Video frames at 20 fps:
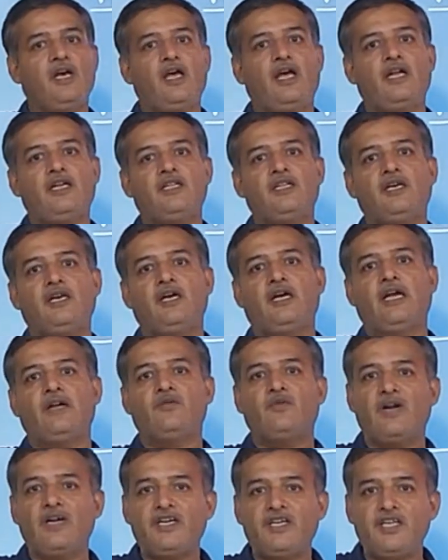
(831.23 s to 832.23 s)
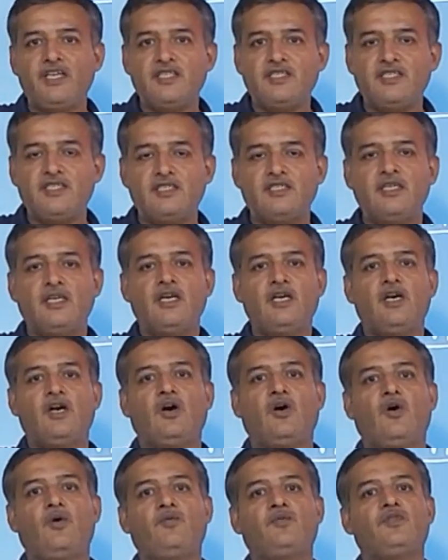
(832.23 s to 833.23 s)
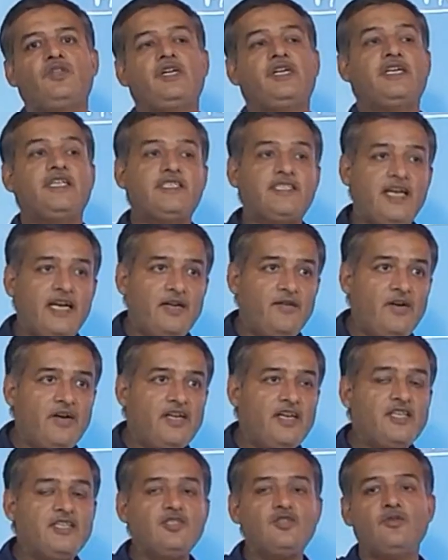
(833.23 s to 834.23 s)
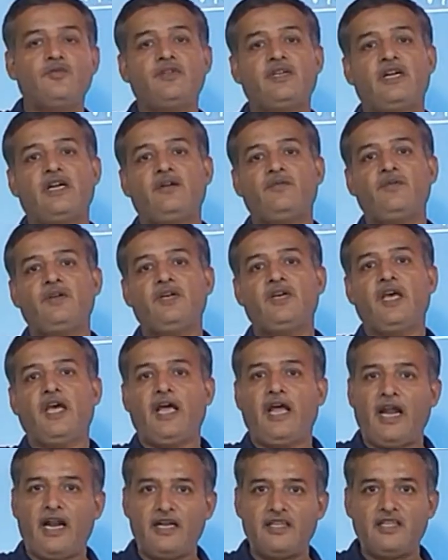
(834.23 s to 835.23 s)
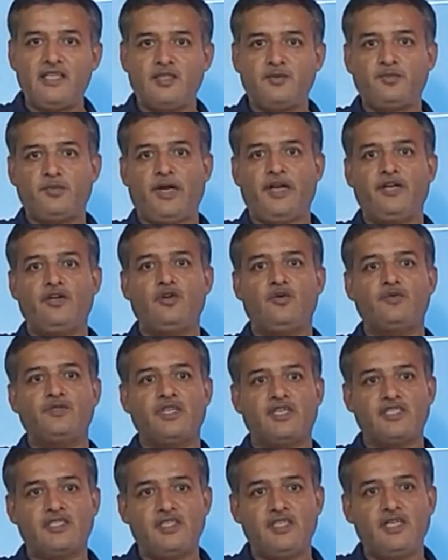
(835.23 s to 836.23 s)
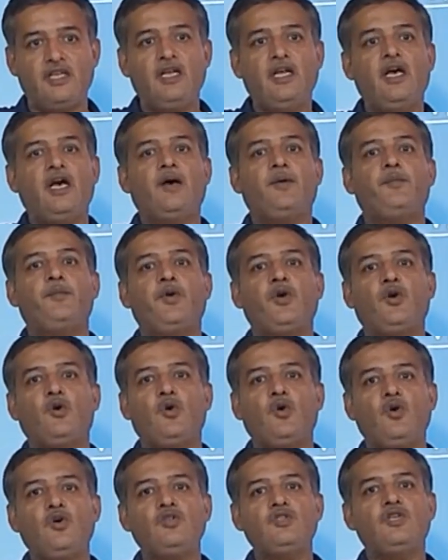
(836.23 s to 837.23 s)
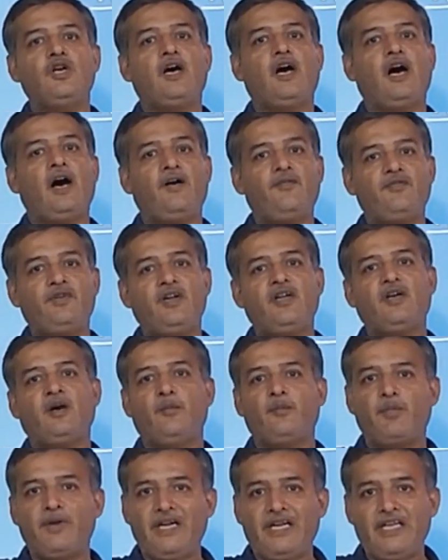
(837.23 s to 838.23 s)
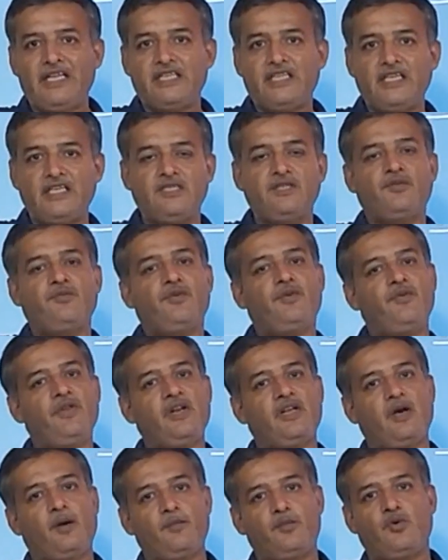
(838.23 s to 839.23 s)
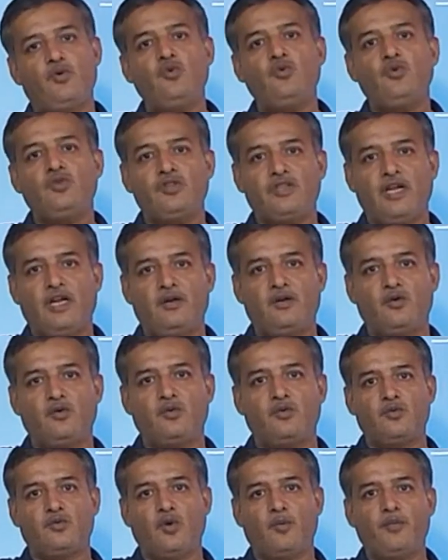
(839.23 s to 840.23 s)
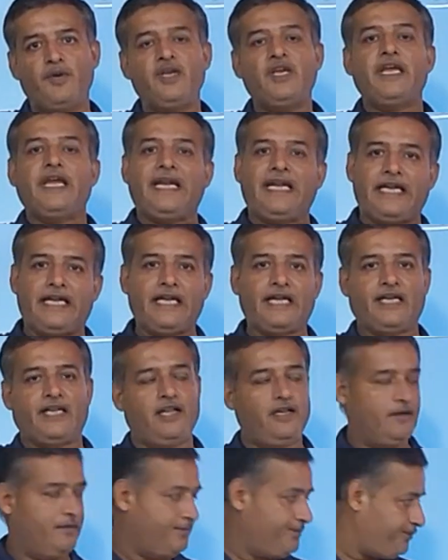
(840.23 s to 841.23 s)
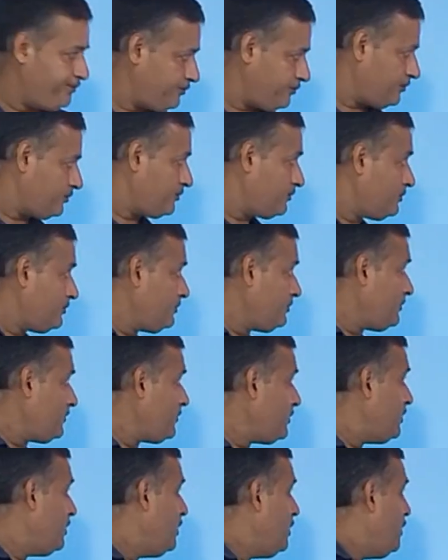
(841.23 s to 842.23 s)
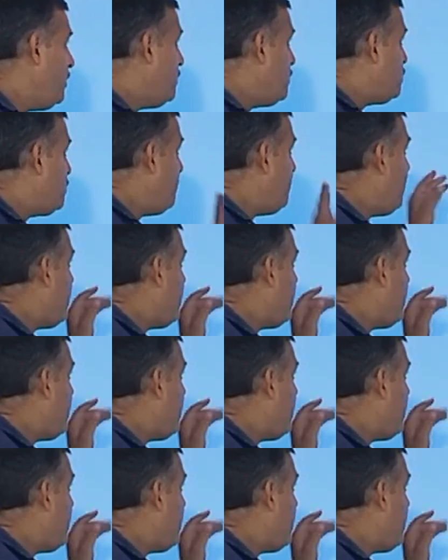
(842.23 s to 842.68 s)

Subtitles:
and the advantages of the disadvantages of the network at this point of juncture, because after completing this, we will come to that topic in detail. So